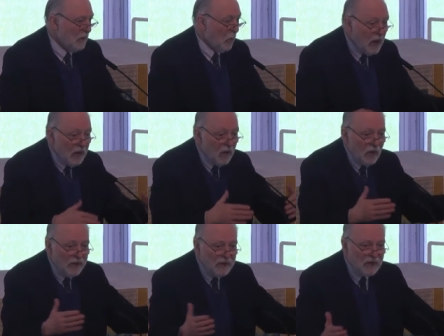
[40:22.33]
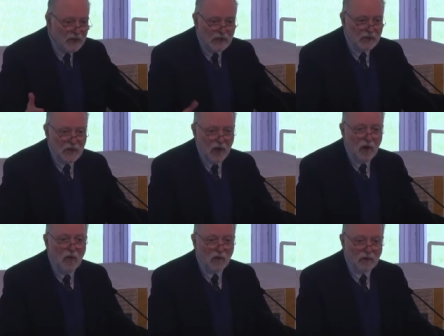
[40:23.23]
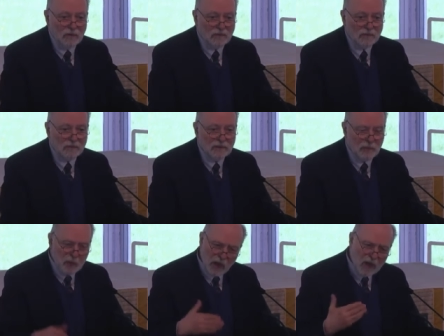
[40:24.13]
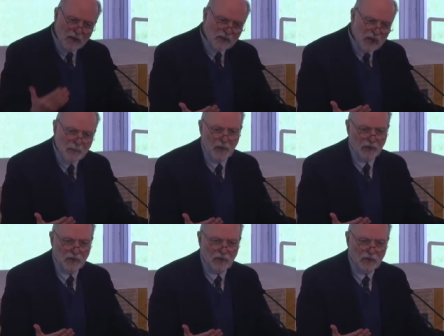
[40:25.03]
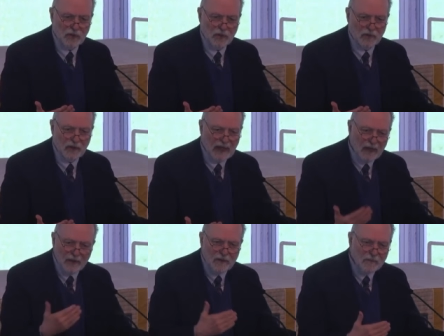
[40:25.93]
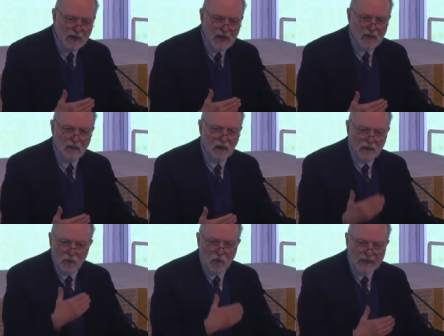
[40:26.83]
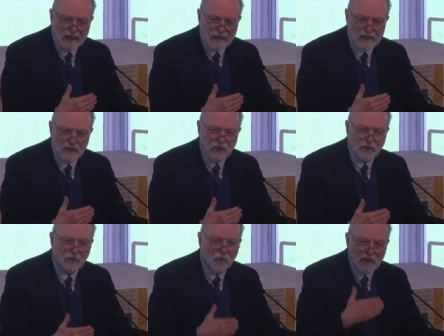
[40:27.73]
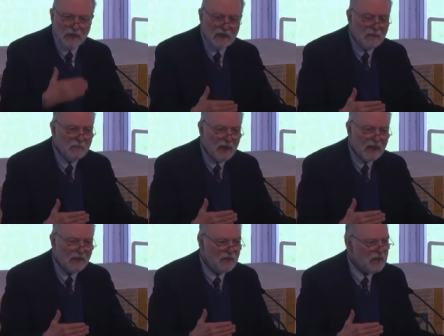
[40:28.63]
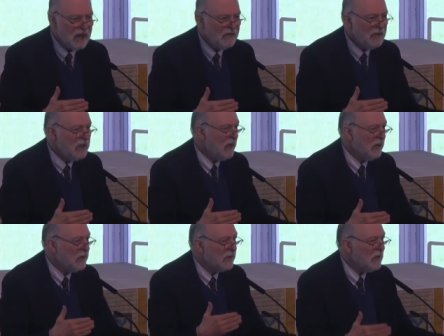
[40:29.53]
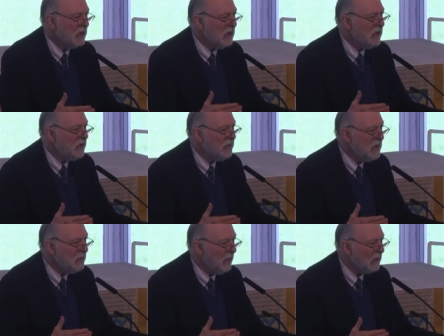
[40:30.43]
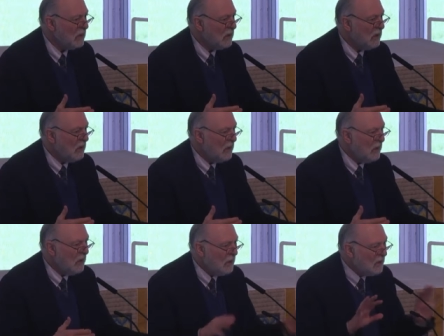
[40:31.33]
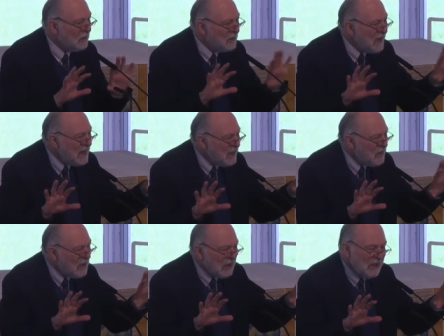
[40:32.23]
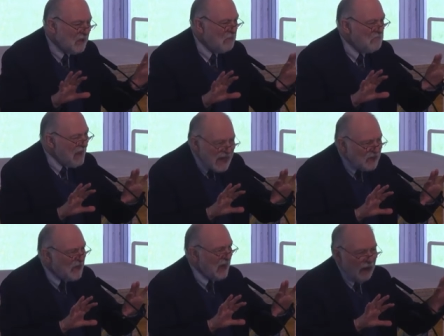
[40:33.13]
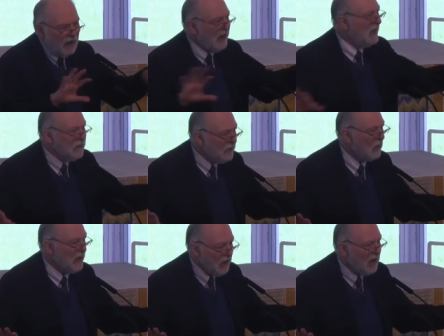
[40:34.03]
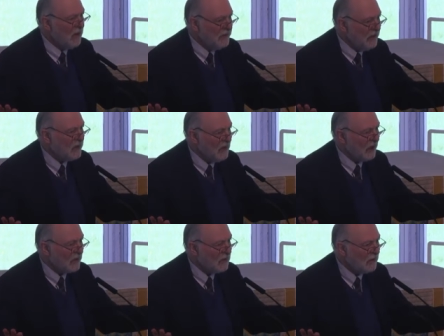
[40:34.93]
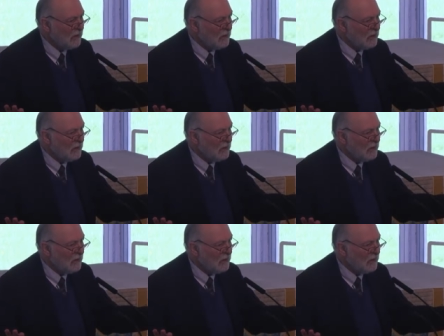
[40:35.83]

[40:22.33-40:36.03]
where all these things go, the products I purchase how they're made, under what conditions, what impact does it have on the earth and on other people. We, it's amazing how ignorant we are of these things.